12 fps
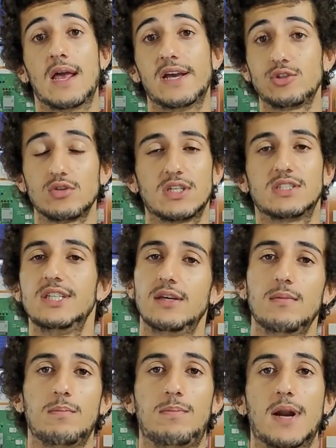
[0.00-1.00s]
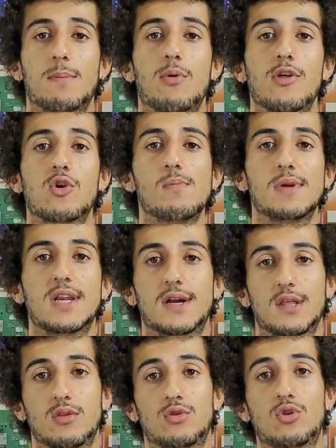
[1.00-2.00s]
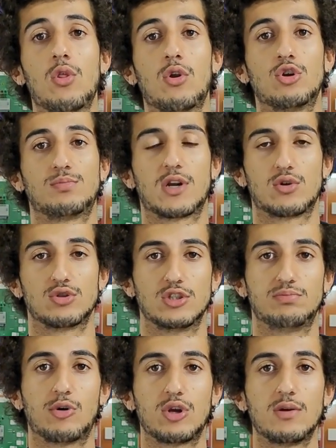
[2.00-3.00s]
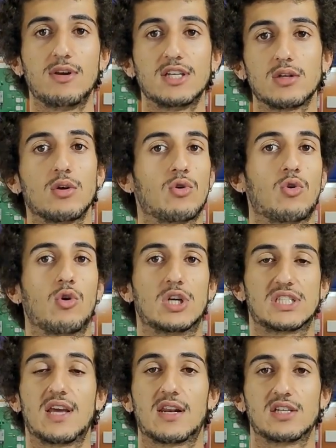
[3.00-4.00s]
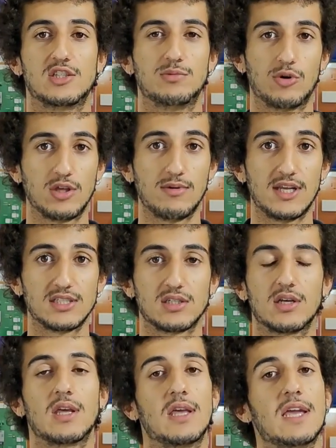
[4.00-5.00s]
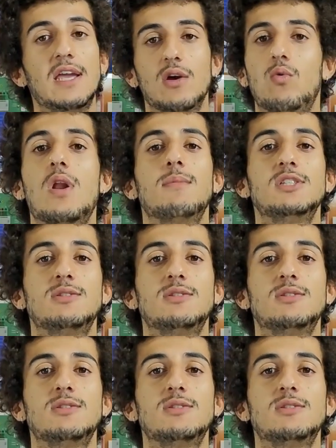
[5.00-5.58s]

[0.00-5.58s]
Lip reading: This is so that we can combine all the available frames with the available keys and the same